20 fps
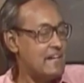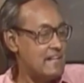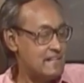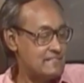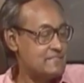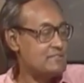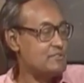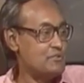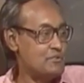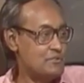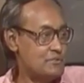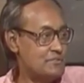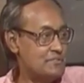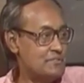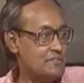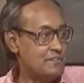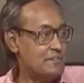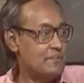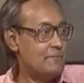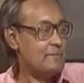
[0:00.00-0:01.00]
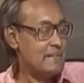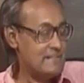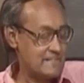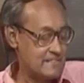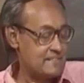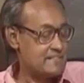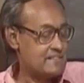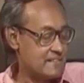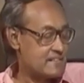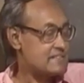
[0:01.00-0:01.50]
that you
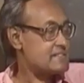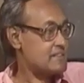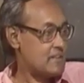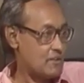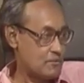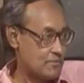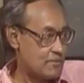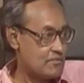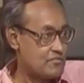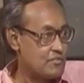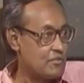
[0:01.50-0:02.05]
mentioned just now about